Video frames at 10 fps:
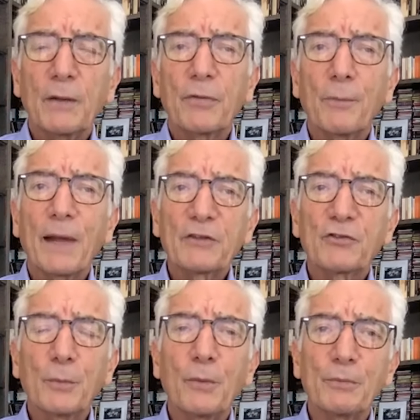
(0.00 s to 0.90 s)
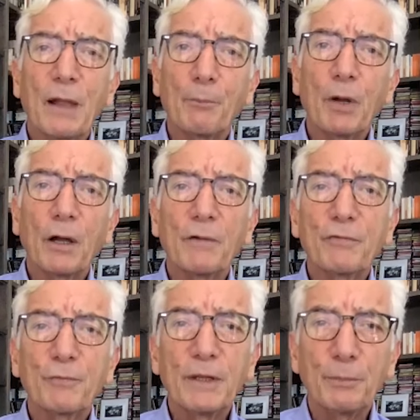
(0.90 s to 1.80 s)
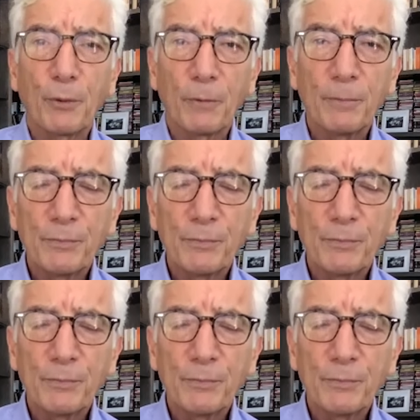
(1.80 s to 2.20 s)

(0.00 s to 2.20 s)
the maximum number of people?